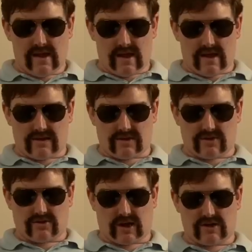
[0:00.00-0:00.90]
uh,
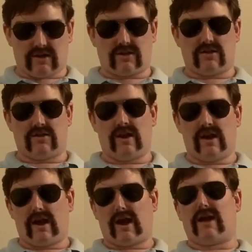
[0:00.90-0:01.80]
changing it to
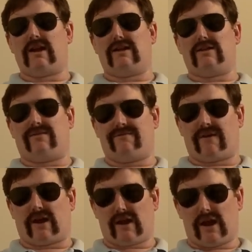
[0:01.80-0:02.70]
Harding the
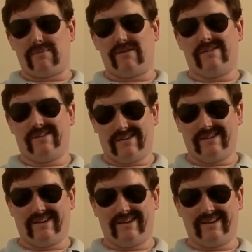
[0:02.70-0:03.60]
fuck up?
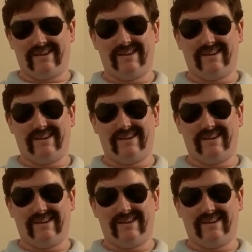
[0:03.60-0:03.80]
Huh?